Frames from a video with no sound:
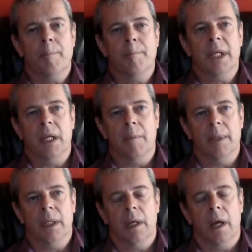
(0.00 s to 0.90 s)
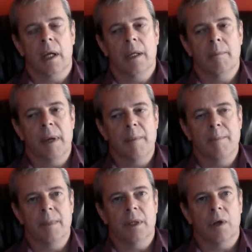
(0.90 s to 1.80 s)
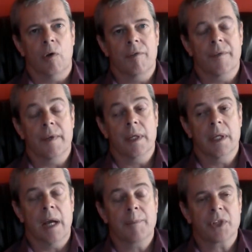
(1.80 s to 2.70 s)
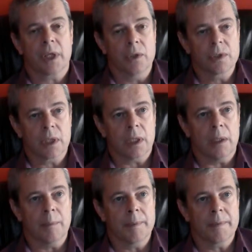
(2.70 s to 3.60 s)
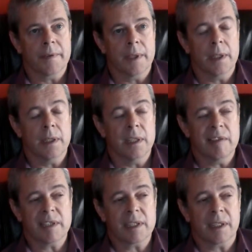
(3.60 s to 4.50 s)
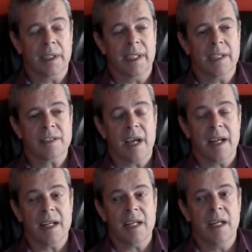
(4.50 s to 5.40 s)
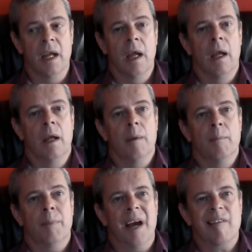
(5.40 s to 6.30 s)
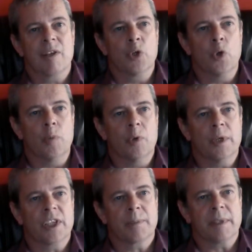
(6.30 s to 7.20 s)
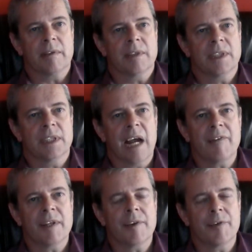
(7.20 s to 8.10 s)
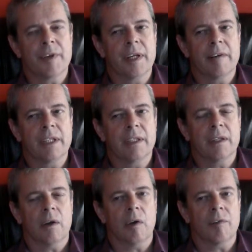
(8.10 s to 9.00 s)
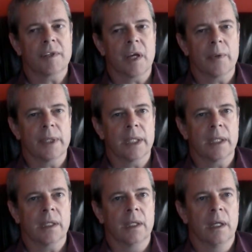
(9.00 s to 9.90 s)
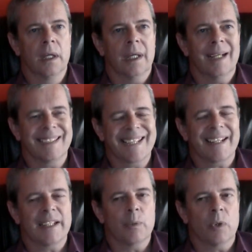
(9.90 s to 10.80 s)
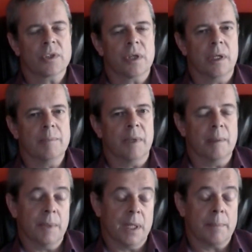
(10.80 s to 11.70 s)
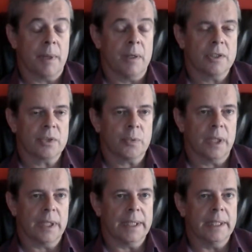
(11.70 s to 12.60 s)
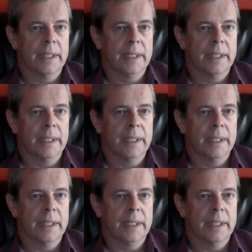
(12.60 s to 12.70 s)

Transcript: becoming a member of the Hampshire Ghost Club, the nearest I can get to any paranormal experience is having the feeling of knowing exactly what time my mother passed away